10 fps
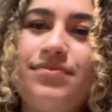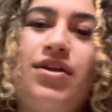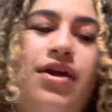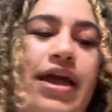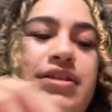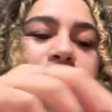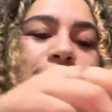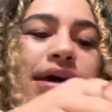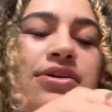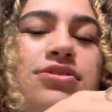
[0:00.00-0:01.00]
okay, it
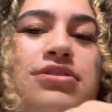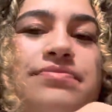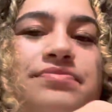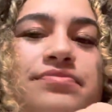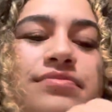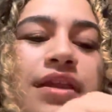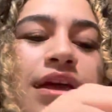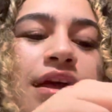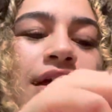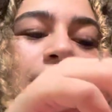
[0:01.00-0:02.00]
smells
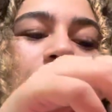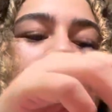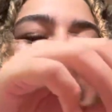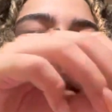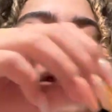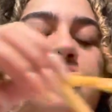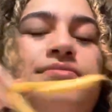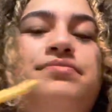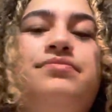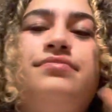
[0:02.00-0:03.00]
like
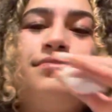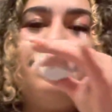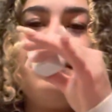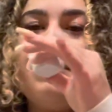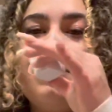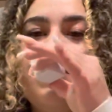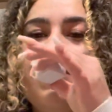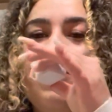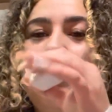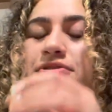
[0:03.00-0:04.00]

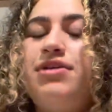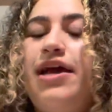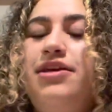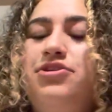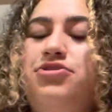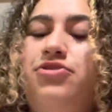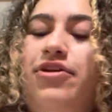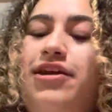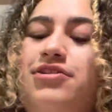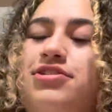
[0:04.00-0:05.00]
when you dye Easter
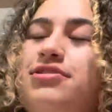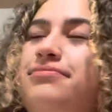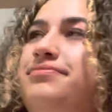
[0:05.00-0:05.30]
eggs